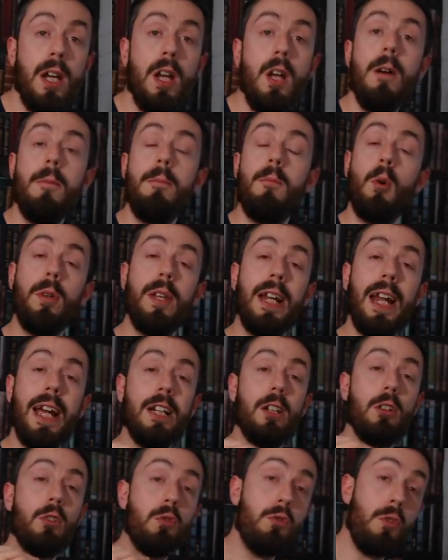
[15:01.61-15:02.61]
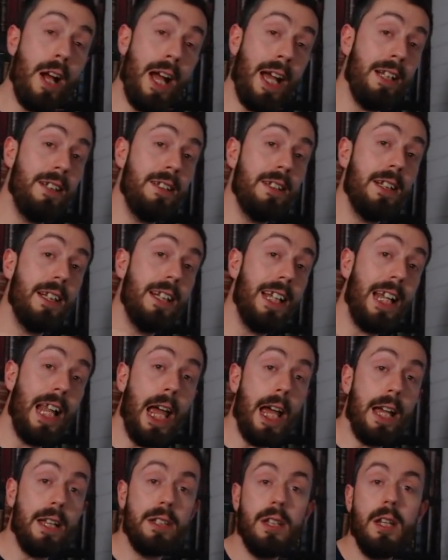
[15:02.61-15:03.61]
dollars, more than a grand
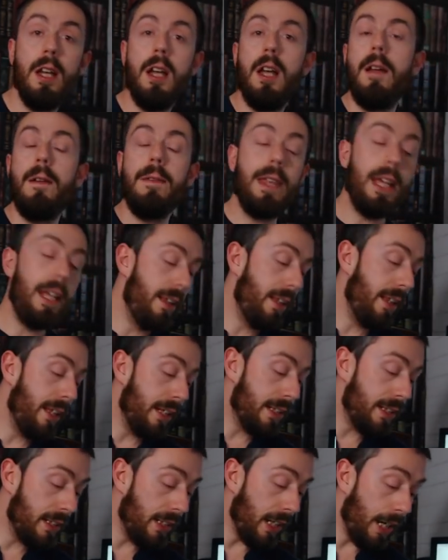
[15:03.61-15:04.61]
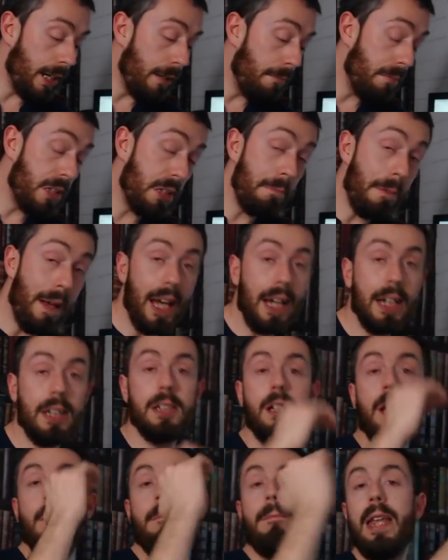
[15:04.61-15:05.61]
less than the same
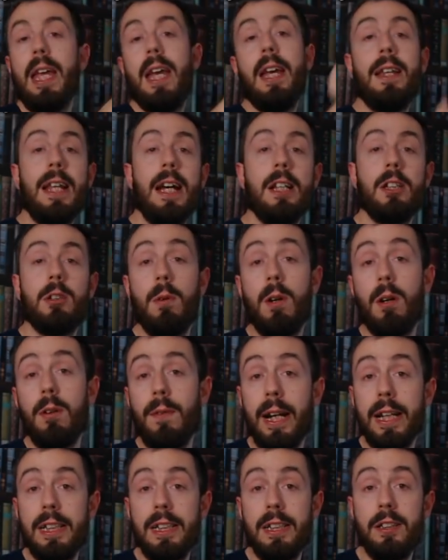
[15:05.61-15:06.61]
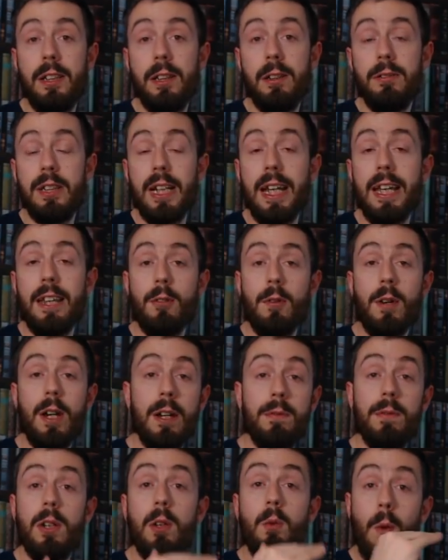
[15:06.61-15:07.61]
specs in that twelve eighty-two T three
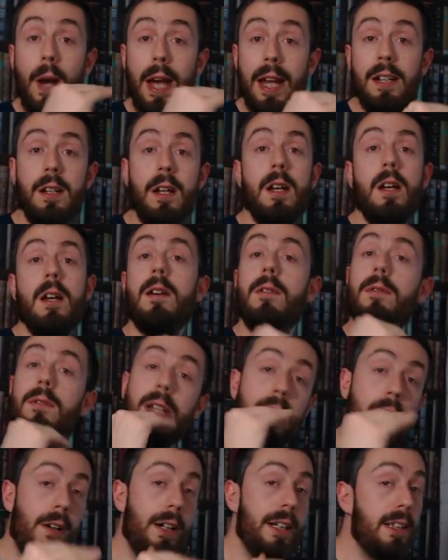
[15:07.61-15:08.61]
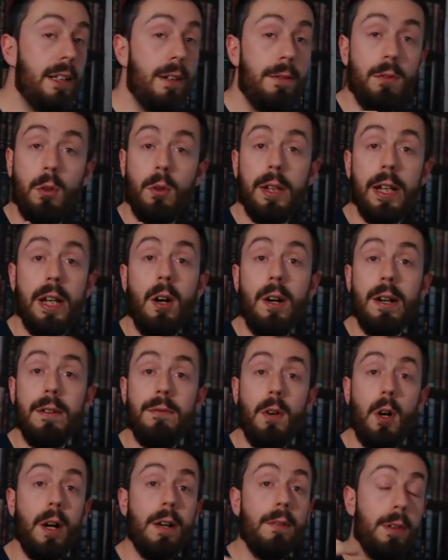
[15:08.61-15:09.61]
if you went for the i seven or the i
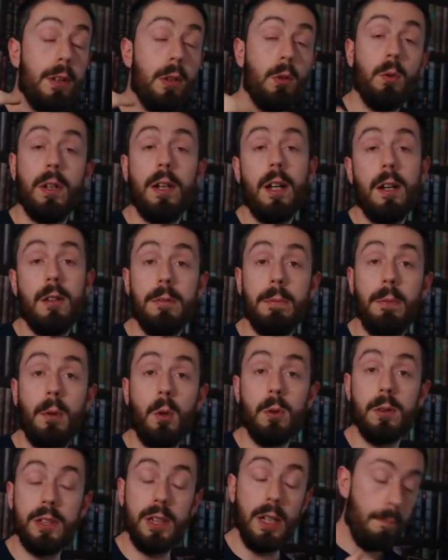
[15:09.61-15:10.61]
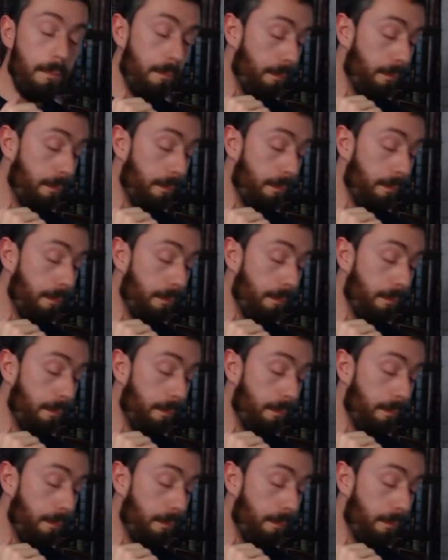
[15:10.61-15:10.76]
five with all of those ports.